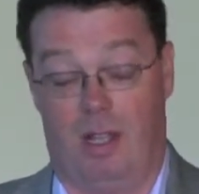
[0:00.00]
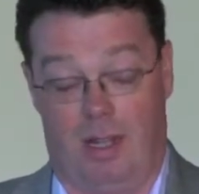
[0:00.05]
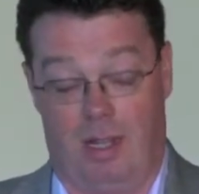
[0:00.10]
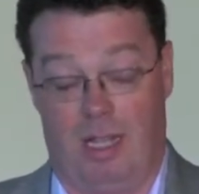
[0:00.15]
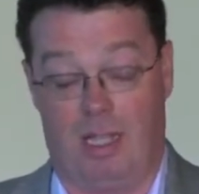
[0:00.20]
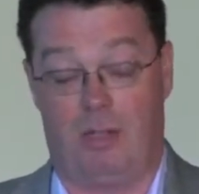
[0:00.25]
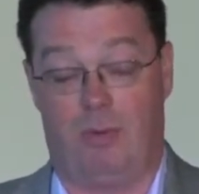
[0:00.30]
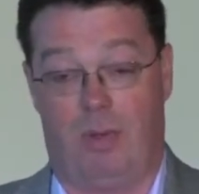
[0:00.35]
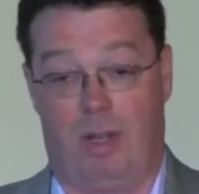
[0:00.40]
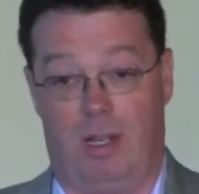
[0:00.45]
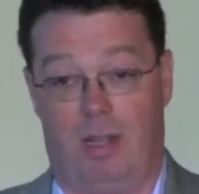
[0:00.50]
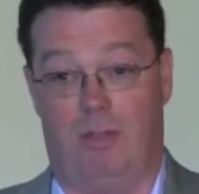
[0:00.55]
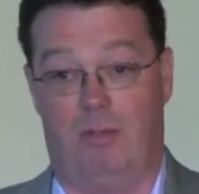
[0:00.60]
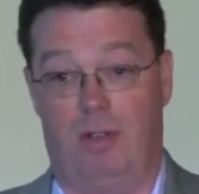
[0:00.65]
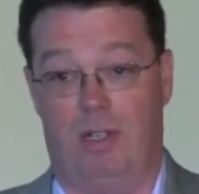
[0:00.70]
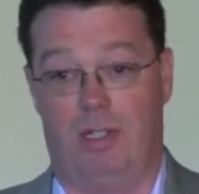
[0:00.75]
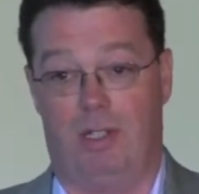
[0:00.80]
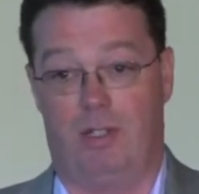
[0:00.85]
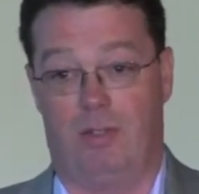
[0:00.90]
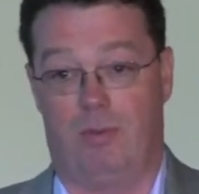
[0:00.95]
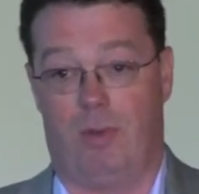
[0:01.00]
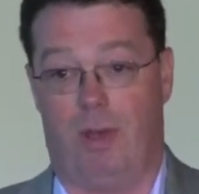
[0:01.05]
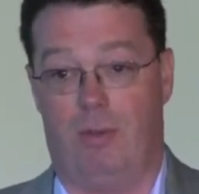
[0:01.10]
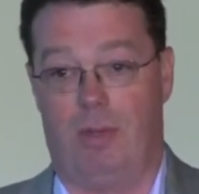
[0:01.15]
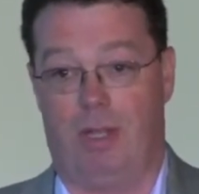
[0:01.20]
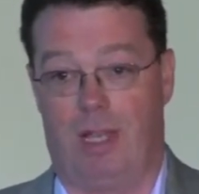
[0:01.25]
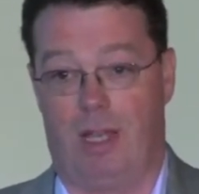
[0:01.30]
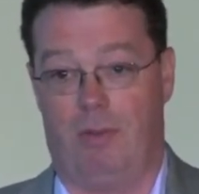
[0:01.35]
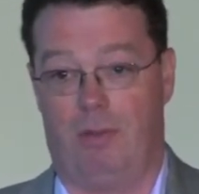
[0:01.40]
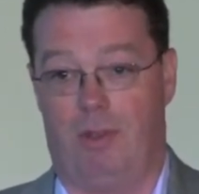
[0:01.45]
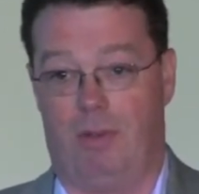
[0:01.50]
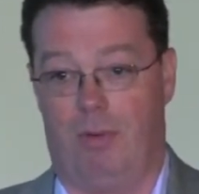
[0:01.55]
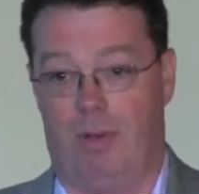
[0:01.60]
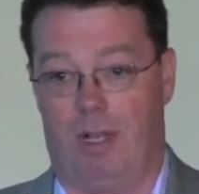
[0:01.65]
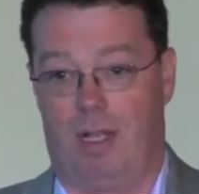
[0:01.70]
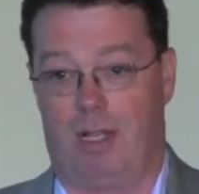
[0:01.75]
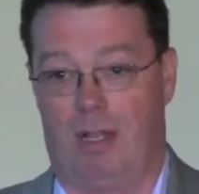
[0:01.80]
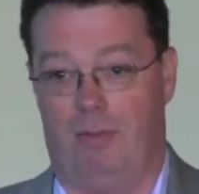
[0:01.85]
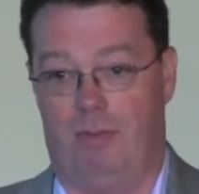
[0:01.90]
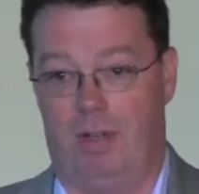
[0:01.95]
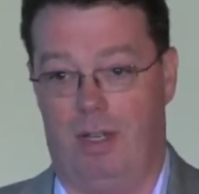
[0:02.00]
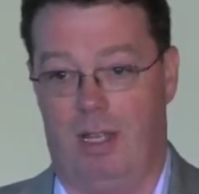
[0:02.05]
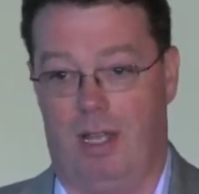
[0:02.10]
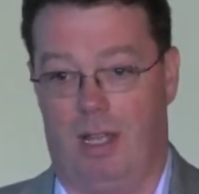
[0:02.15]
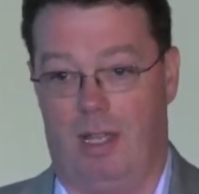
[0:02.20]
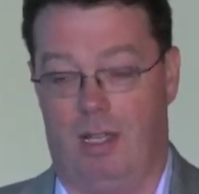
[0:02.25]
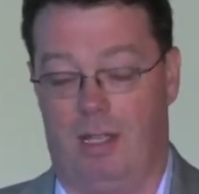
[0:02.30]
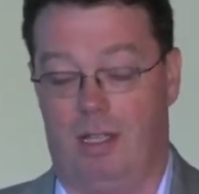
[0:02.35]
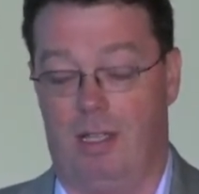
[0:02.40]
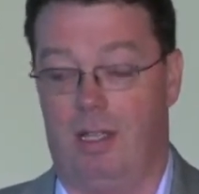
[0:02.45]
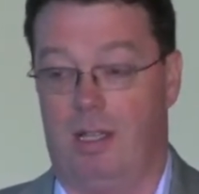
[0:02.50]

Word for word: that's one of the reasons why we come to work every day.